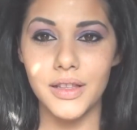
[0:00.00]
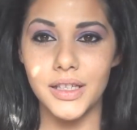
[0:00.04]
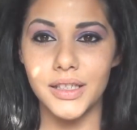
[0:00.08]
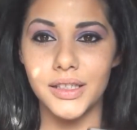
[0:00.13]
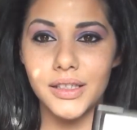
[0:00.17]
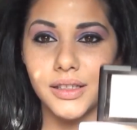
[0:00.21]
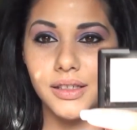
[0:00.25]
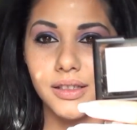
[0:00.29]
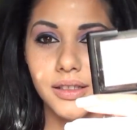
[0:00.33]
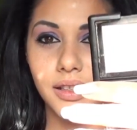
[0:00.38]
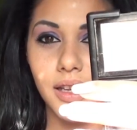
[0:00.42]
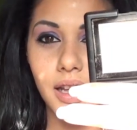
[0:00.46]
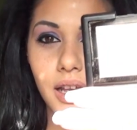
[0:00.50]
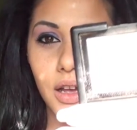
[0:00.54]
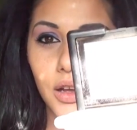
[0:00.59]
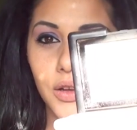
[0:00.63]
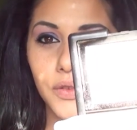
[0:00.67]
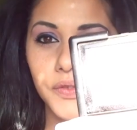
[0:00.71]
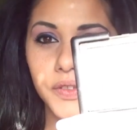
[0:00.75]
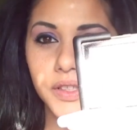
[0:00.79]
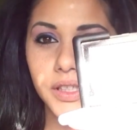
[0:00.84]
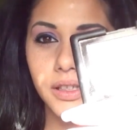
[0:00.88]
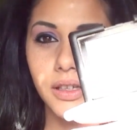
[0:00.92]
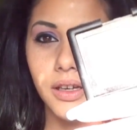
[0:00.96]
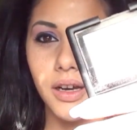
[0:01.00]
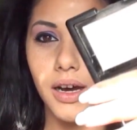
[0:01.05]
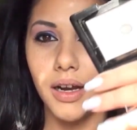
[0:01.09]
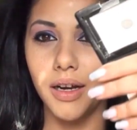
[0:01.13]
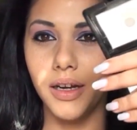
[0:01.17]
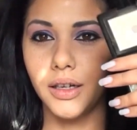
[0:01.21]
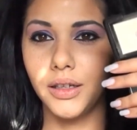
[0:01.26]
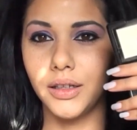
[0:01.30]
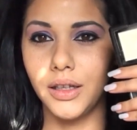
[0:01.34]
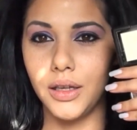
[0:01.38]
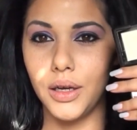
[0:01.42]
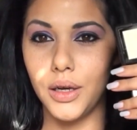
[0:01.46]
This is E.L.F's
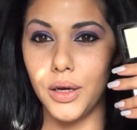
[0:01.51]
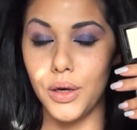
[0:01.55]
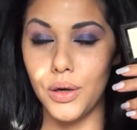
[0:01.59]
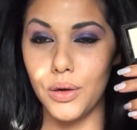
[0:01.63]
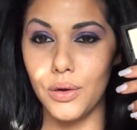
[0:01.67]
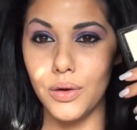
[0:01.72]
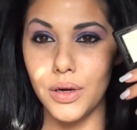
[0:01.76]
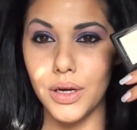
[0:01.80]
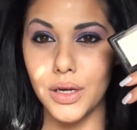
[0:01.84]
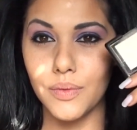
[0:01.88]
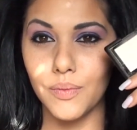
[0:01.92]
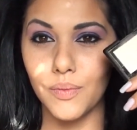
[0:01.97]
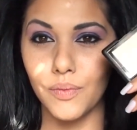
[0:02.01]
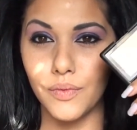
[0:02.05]
Gotta Glow.